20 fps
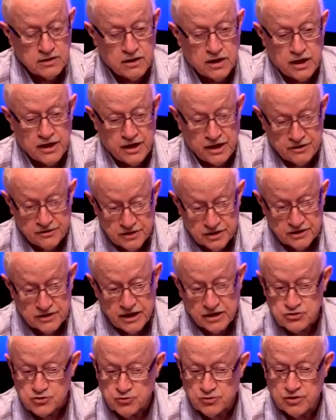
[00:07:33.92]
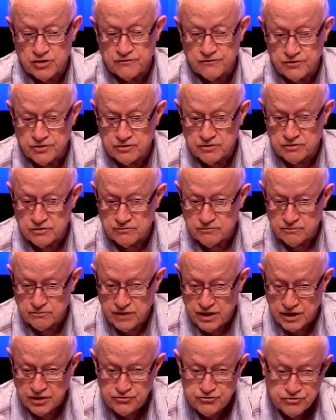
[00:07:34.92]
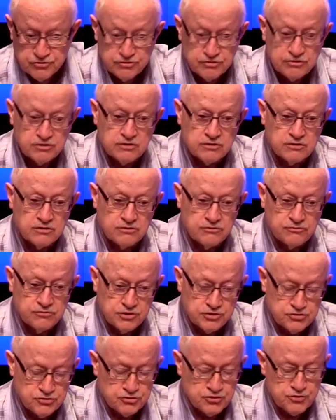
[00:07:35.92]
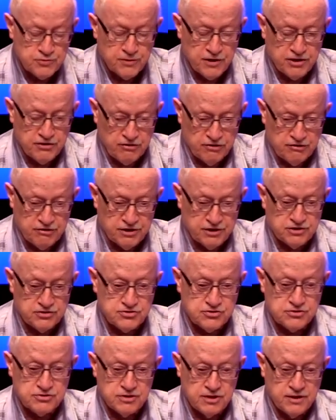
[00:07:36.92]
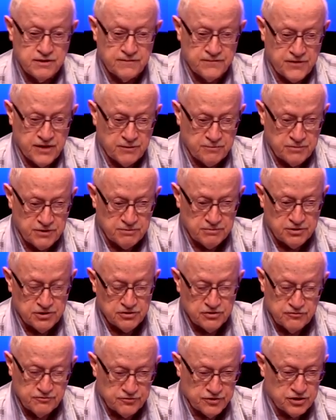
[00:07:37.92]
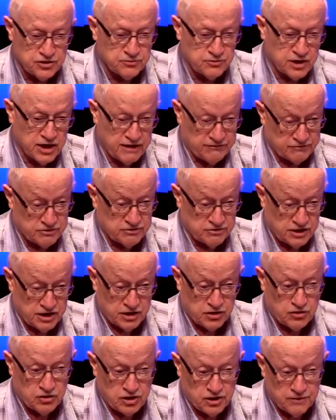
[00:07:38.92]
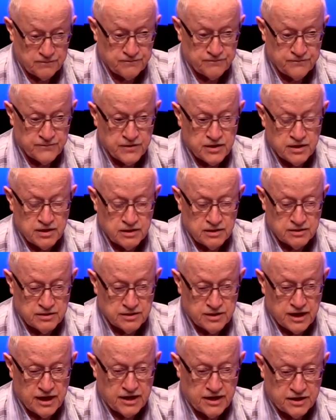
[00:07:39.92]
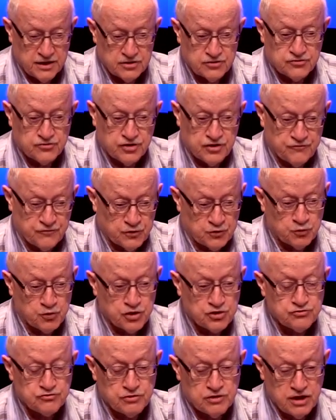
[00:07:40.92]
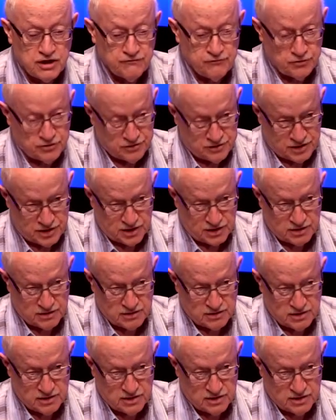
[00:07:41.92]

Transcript: And I think that's one of the major research priorities that people in the field will have to take on. That is, if it works for everything,